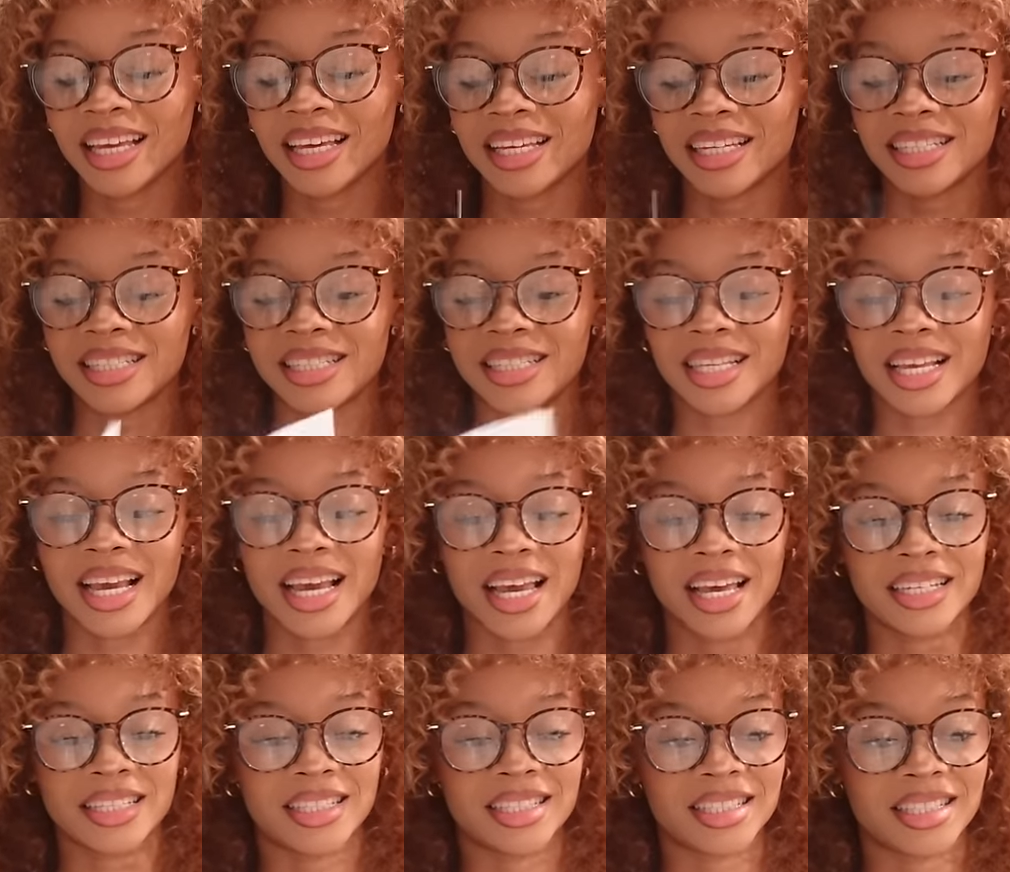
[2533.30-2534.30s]
It
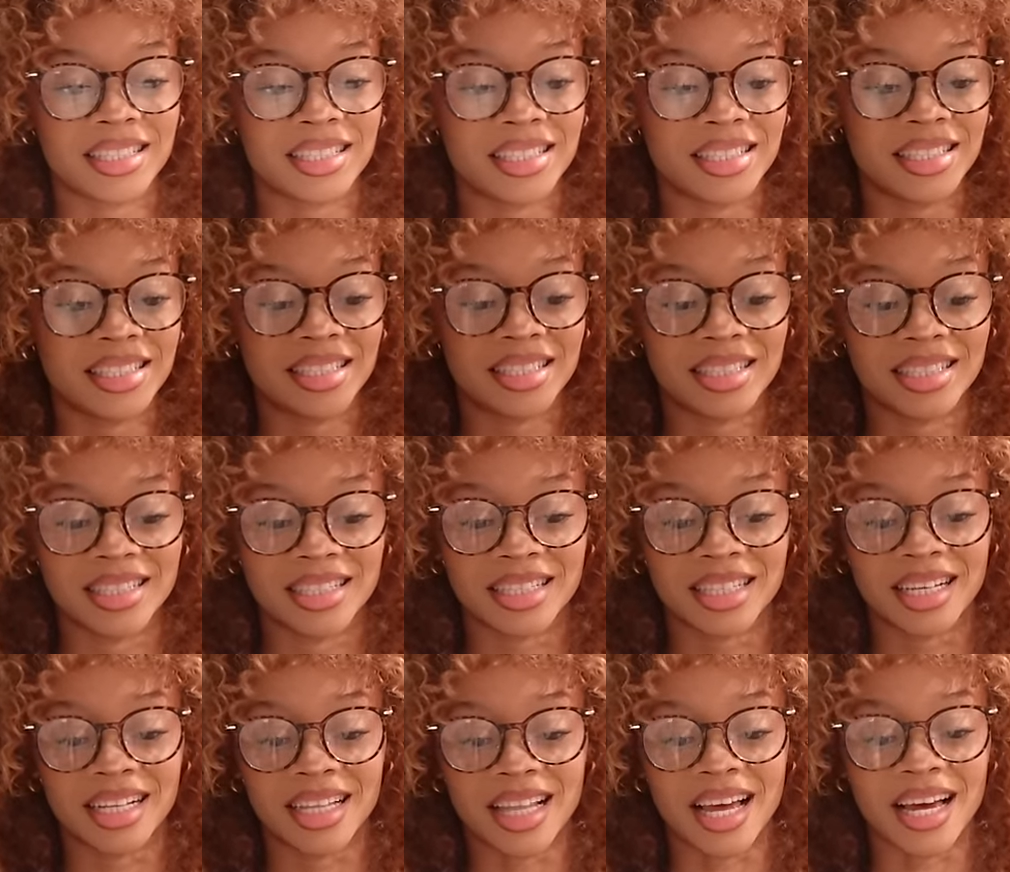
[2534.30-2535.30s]
says
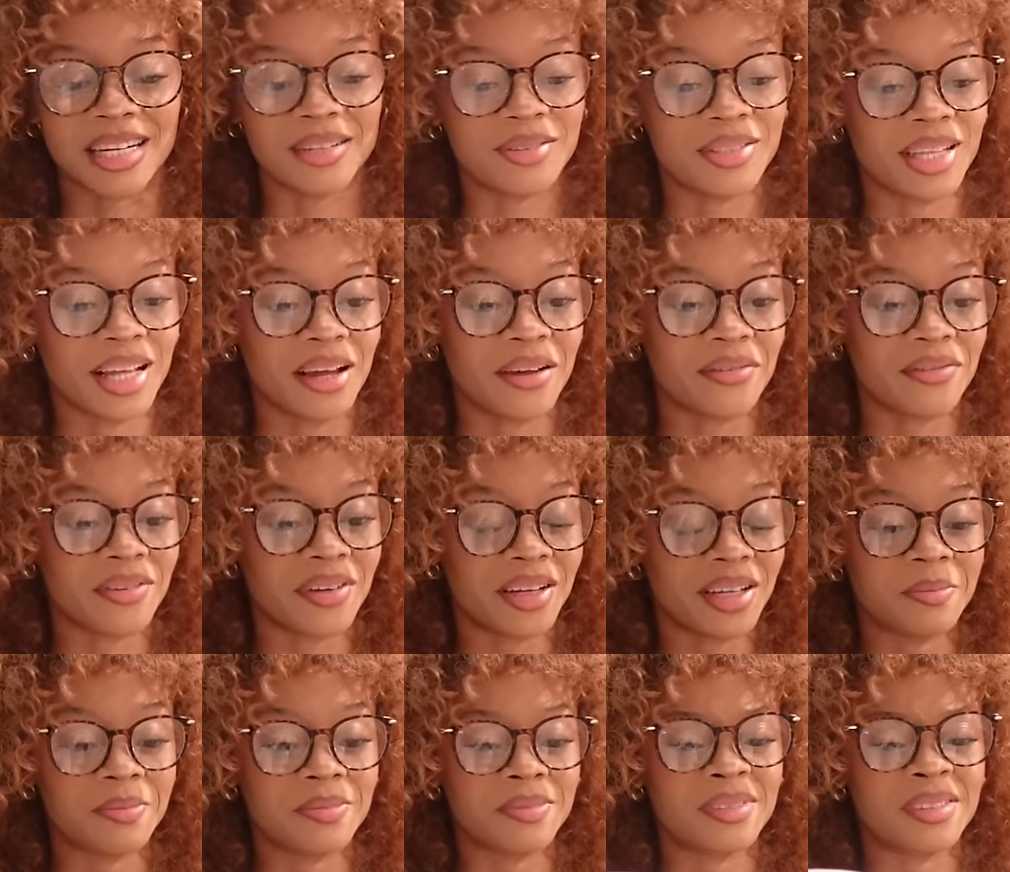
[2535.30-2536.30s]
a lot of stuff.
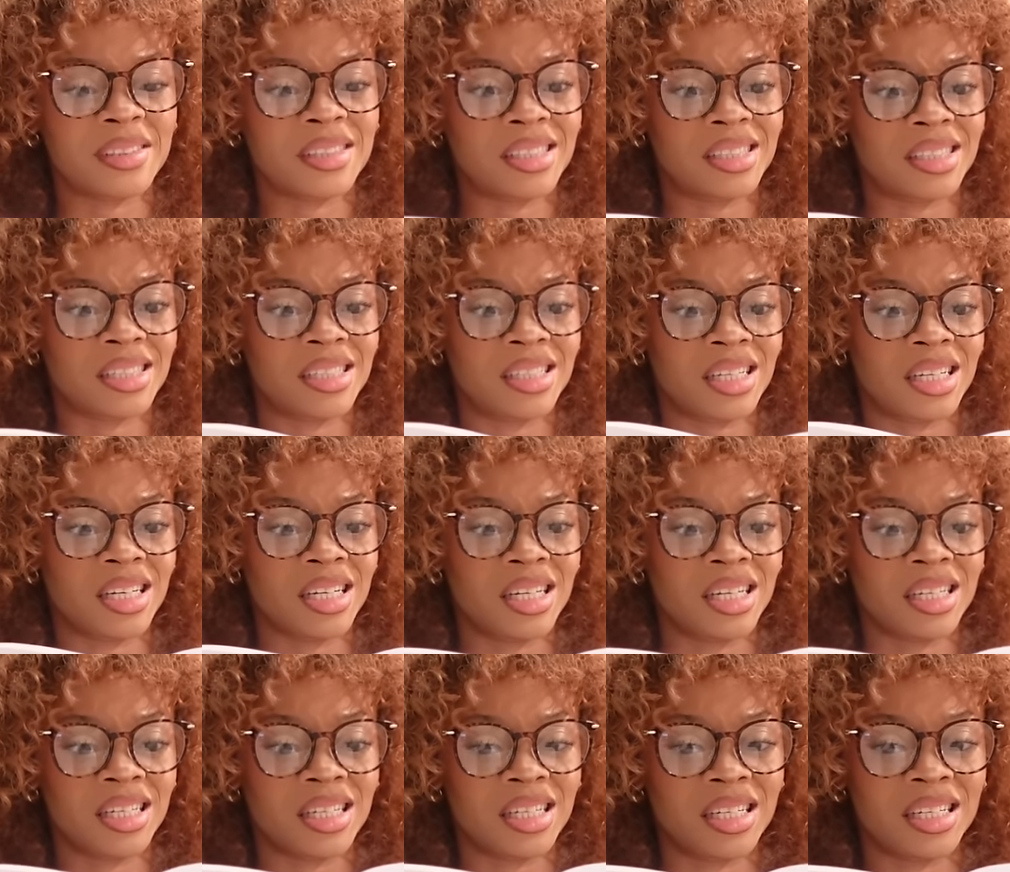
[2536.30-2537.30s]
Um,
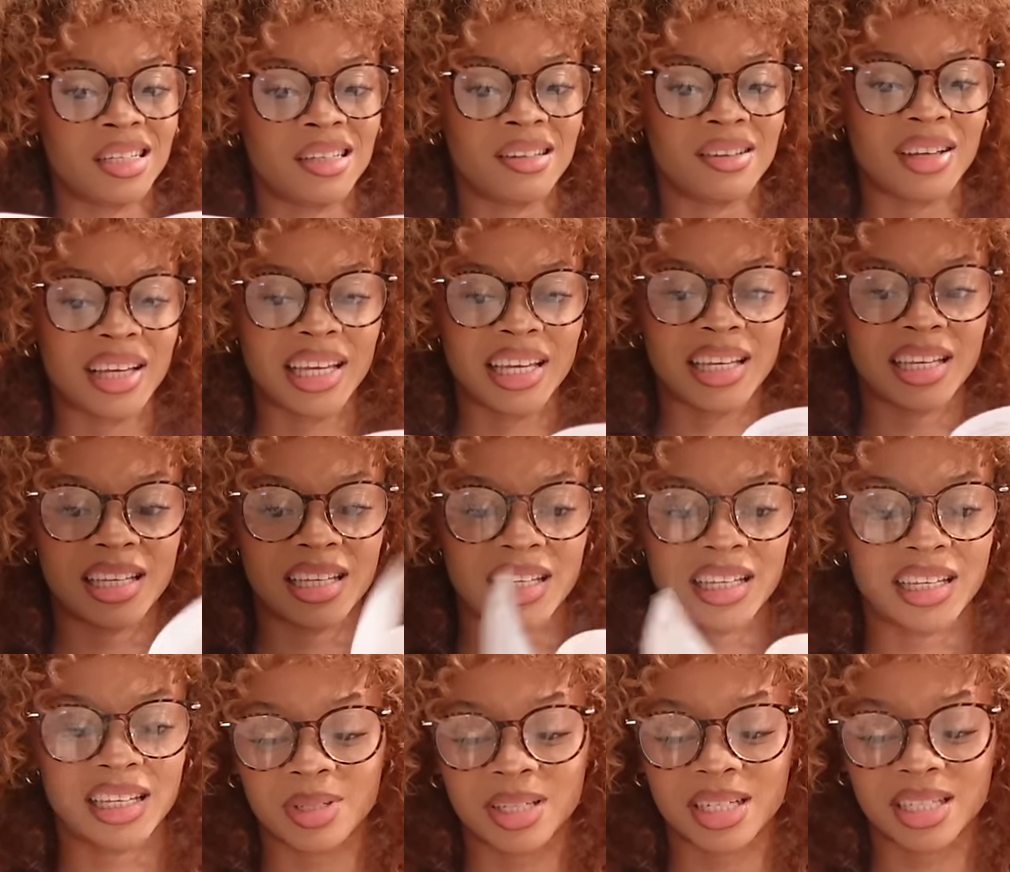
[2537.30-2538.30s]
huh?
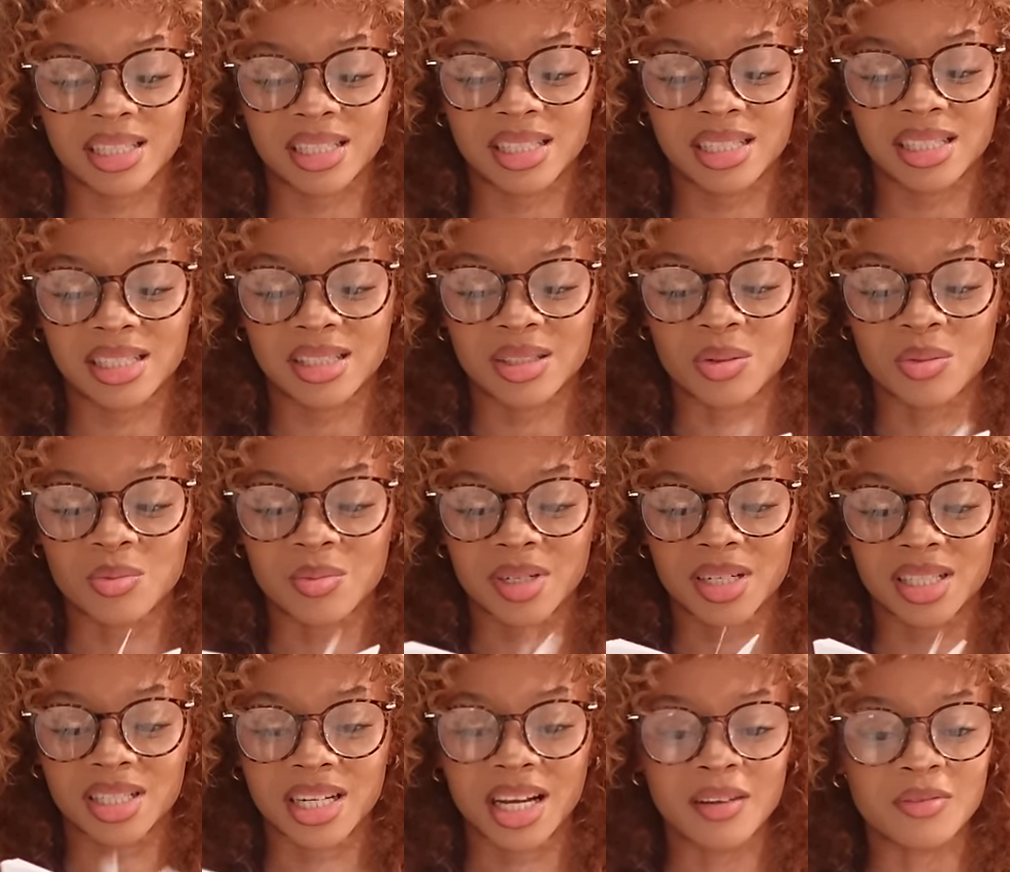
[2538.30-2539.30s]
Oh my gosh, this is so
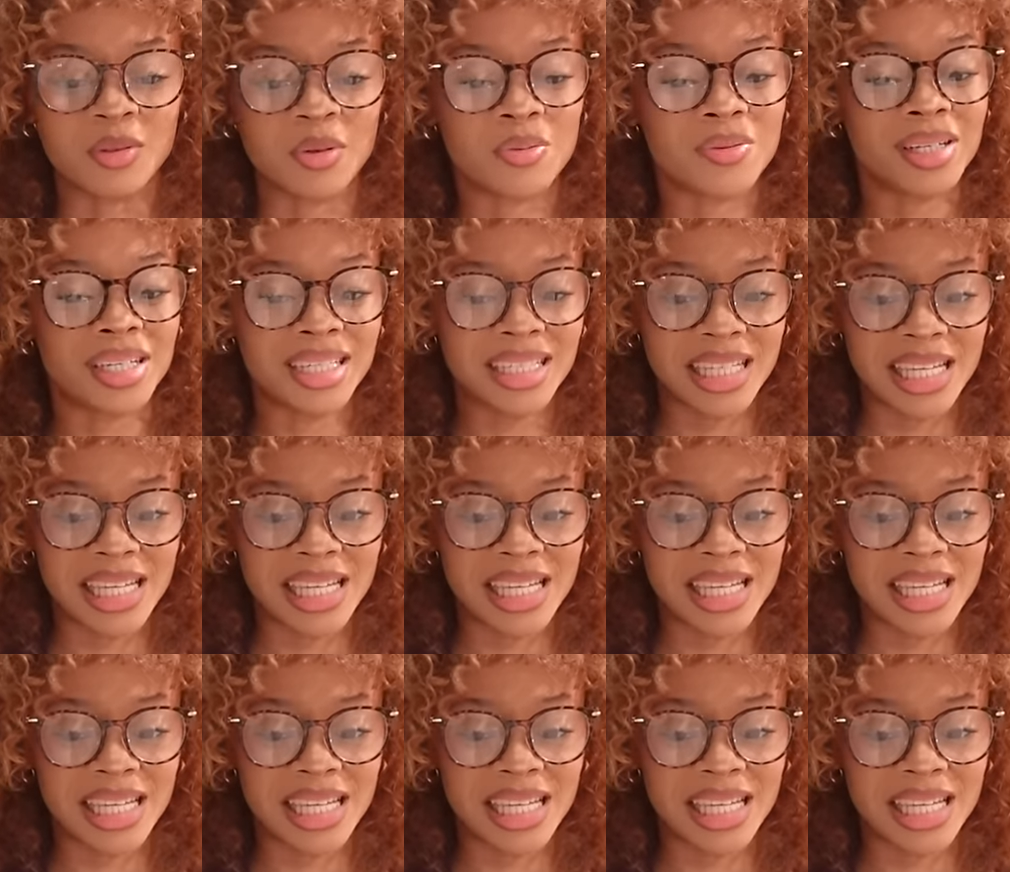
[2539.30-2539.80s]
much. I have to read